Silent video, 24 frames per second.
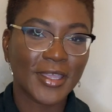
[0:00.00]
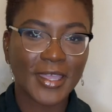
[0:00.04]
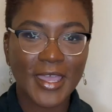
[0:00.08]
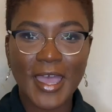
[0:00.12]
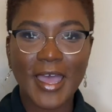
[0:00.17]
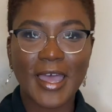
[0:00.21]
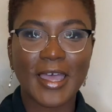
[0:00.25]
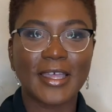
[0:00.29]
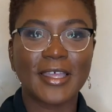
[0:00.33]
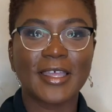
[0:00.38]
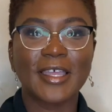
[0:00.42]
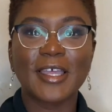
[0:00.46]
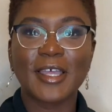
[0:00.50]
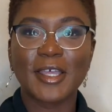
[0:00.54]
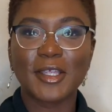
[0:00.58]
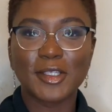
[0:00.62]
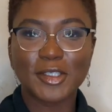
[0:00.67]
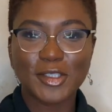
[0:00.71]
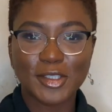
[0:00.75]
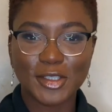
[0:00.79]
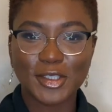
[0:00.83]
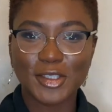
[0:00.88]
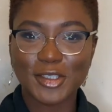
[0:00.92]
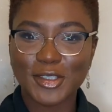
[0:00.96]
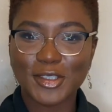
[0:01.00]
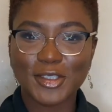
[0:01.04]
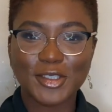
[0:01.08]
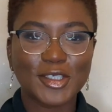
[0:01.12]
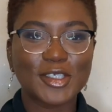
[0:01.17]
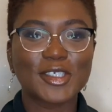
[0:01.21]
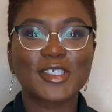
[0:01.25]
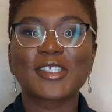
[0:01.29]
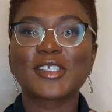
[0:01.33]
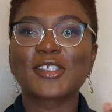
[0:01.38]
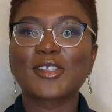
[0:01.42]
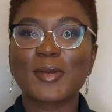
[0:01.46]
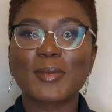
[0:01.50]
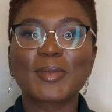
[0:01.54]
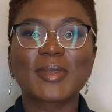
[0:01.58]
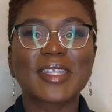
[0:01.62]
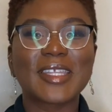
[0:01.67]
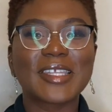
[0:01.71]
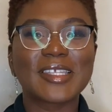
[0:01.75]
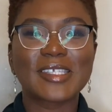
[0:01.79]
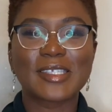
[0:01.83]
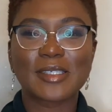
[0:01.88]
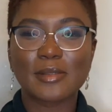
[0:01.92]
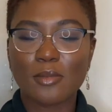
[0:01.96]
yeah, just
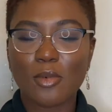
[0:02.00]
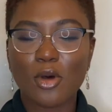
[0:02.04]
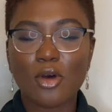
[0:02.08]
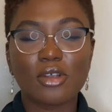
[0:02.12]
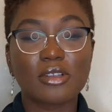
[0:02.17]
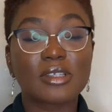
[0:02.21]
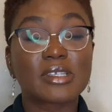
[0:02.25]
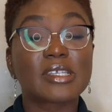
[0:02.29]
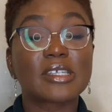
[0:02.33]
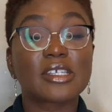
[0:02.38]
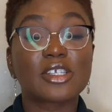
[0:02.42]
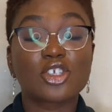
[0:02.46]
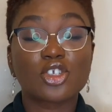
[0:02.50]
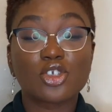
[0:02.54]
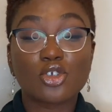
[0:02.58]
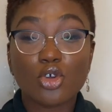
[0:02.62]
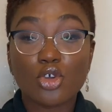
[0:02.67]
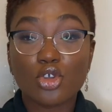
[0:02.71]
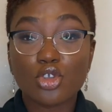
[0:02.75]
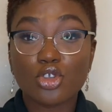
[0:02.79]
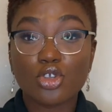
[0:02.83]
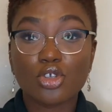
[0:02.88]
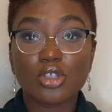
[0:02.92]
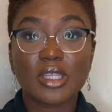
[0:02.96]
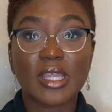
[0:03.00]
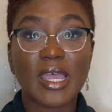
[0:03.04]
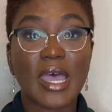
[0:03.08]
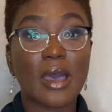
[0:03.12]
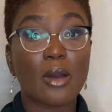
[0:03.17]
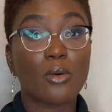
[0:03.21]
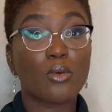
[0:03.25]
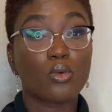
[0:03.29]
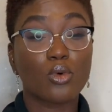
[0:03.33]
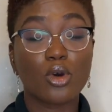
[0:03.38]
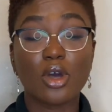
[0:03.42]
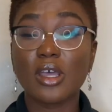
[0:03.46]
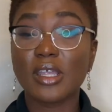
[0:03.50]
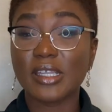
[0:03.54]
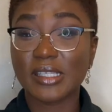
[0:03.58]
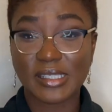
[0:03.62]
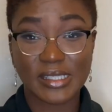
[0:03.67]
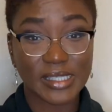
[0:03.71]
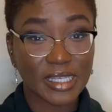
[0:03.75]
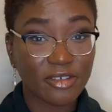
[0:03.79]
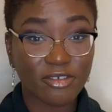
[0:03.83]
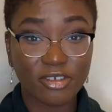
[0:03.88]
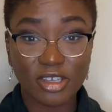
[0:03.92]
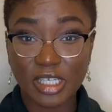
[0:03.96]
something small to show you that one,
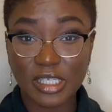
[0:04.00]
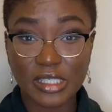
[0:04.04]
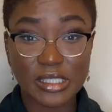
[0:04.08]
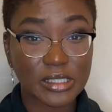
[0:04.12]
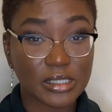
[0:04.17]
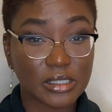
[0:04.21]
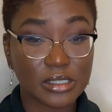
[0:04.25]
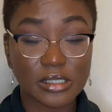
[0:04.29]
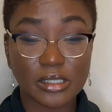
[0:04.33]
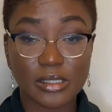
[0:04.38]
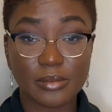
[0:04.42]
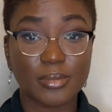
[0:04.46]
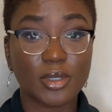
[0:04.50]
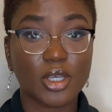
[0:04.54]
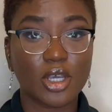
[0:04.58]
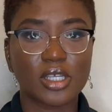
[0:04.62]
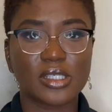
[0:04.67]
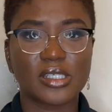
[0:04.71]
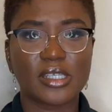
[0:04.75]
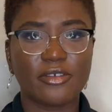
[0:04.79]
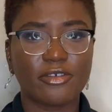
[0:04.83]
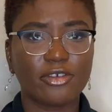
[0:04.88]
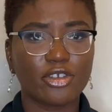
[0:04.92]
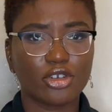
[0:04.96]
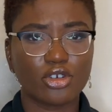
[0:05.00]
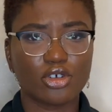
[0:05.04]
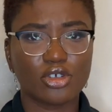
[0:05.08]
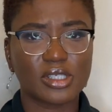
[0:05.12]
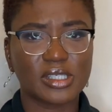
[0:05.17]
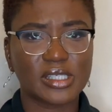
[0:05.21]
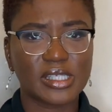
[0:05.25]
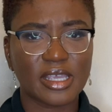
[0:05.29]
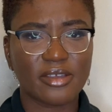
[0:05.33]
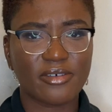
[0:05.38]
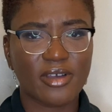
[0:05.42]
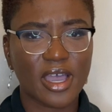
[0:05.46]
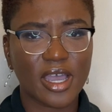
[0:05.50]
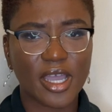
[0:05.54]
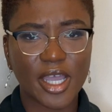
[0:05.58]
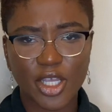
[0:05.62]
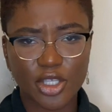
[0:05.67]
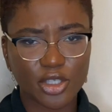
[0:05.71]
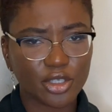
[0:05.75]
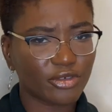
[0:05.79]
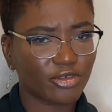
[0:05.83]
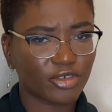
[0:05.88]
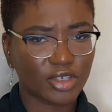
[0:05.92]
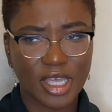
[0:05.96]
saving is good, because if you don't save, how
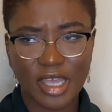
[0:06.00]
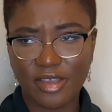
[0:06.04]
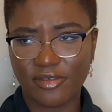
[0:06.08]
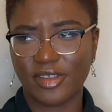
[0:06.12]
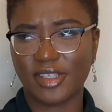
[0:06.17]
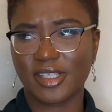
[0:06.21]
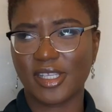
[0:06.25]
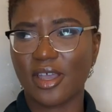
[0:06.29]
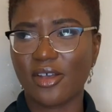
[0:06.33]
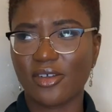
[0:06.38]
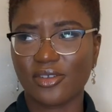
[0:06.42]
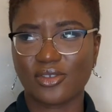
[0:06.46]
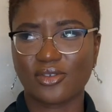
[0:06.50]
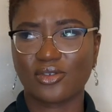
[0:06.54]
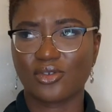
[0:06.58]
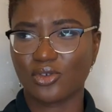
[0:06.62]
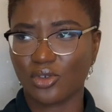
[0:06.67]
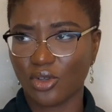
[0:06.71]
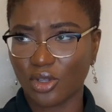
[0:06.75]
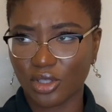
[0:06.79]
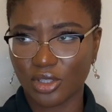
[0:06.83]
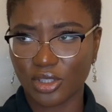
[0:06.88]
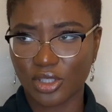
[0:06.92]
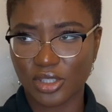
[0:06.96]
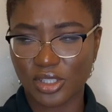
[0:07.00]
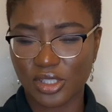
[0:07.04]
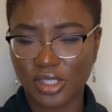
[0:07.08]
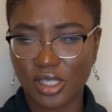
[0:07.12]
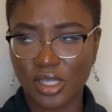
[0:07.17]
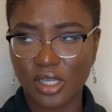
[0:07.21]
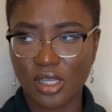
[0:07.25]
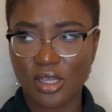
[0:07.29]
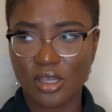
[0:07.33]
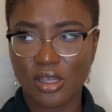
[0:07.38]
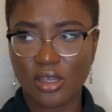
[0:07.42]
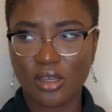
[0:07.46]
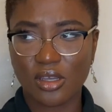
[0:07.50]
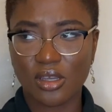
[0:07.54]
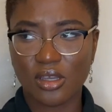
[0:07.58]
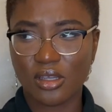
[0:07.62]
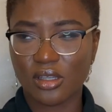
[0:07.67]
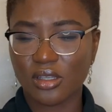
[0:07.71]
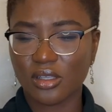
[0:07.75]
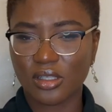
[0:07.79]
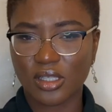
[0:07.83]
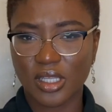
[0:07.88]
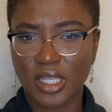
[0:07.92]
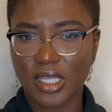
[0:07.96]
can you even have $1,000?
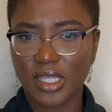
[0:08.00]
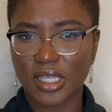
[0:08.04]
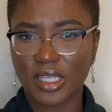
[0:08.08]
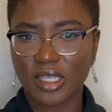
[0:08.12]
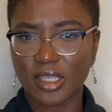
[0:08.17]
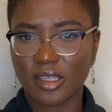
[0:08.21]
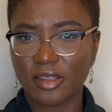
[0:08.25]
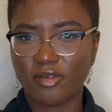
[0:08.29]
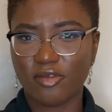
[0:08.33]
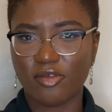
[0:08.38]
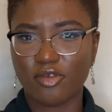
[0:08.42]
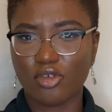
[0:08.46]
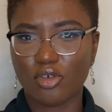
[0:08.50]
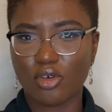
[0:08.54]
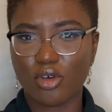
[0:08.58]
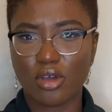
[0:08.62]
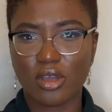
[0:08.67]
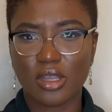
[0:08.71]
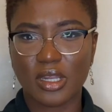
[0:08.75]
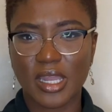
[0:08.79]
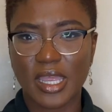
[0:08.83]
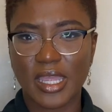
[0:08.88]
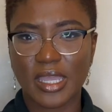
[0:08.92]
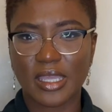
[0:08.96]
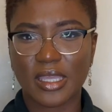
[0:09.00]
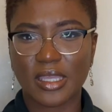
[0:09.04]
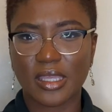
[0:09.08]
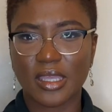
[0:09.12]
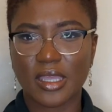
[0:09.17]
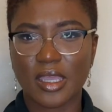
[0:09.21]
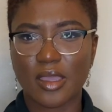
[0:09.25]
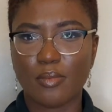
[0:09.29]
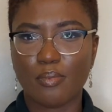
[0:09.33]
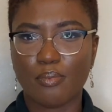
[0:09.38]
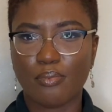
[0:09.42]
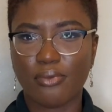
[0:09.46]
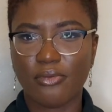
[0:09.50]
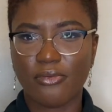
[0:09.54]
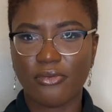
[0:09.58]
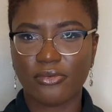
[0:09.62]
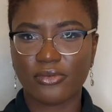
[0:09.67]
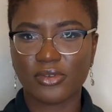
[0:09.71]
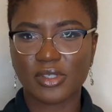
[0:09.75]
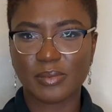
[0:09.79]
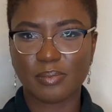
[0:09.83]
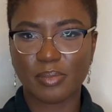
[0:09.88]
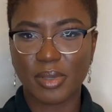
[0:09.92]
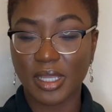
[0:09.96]
Like if you're like a
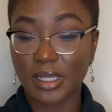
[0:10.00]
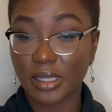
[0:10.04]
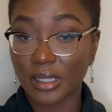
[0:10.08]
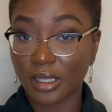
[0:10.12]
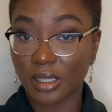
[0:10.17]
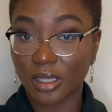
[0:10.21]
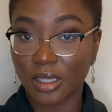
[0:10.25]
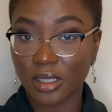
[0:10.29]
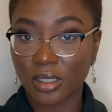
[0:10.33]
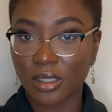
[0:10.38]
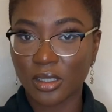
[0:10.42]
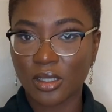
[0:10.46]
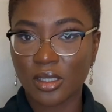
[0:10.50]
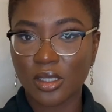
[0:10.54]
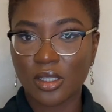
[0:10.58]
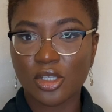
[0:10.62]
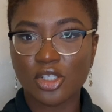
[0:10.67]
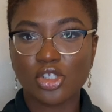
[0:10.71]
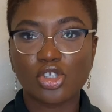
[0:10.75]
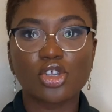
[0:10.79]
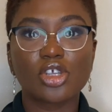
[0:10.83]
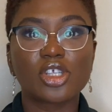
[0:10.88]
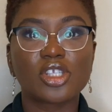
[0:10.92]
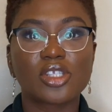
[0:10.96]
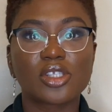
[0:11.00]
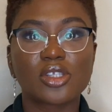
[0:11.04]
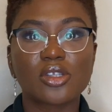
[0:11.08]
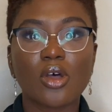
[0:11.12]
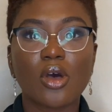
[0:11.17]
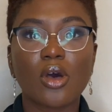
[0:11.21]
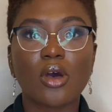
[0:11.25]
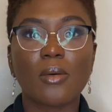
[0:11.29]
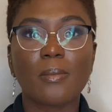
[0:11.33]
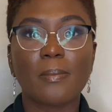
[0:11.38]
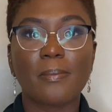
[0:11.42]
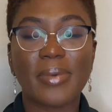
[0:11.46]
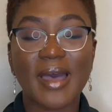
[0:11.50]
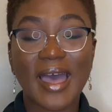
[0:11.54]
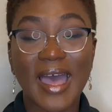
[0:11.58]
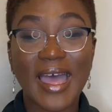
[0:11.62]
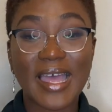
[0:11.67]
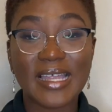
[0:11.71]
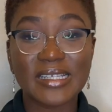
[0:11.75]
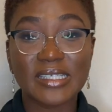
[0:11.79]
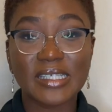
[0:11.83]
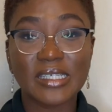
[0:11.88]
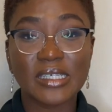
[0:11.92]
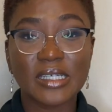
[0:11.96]
spender. So it's not
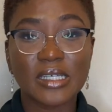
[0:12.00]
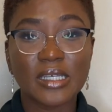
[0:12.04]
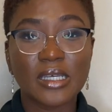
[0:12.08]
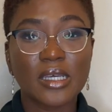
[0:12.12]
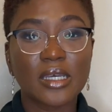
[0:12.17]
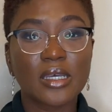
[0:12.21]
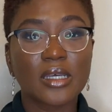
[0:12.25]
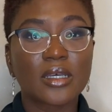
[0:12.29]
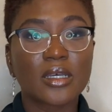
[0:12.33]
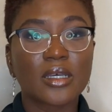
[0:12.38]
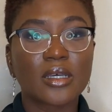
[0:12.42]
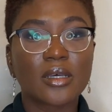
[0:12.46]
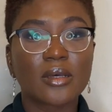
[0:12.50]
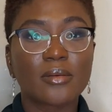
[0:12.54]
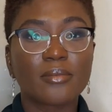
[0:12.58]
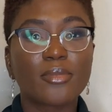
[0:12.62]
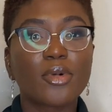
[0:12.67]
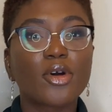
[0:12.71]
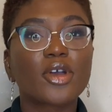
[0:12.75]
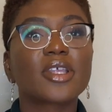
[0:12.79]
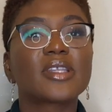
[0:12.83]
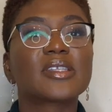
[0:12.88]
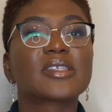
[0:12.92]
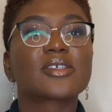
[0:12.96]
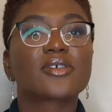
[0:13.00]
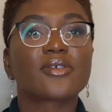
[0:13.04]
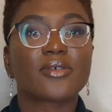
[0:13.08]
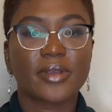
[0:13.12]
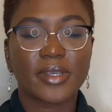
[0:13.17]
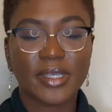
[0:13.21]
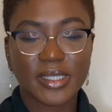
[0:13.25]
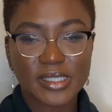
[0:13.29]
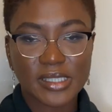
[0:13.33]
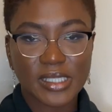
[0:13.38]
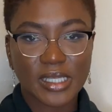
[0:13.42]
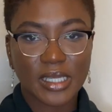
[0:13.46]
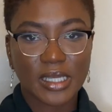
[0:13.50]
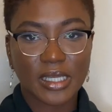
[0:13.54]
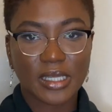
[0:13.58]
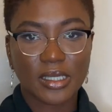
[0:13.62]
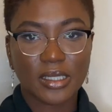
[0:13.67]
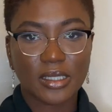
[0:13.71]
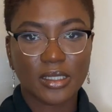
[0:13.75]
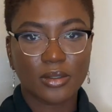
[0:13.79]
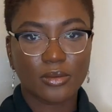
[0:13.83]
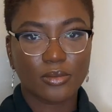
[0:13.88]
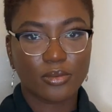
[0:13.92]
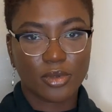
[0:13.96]
bad, but it's greater
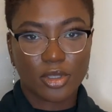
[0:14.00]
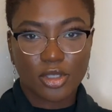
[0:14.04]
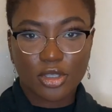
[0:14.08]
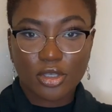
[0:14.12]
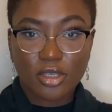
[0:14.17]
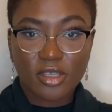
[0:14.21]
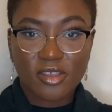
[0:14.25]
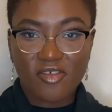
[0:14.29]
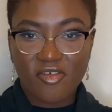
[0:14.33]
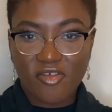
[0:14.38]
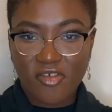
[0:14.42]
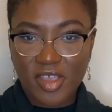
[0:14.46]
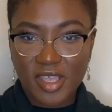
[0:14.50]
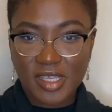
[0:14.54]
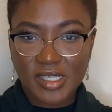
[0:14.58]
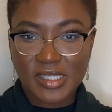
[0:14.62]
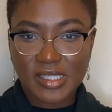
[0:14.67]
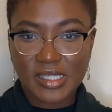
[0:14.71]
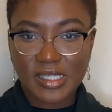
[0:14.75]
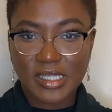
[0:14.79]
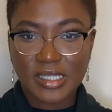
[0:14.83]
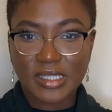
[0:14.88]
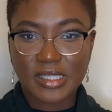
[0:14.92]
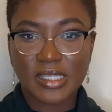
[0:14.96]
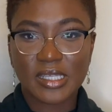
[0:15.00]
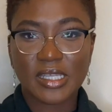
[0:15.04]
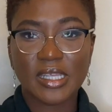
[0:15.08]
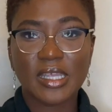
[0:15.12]
when you invest it.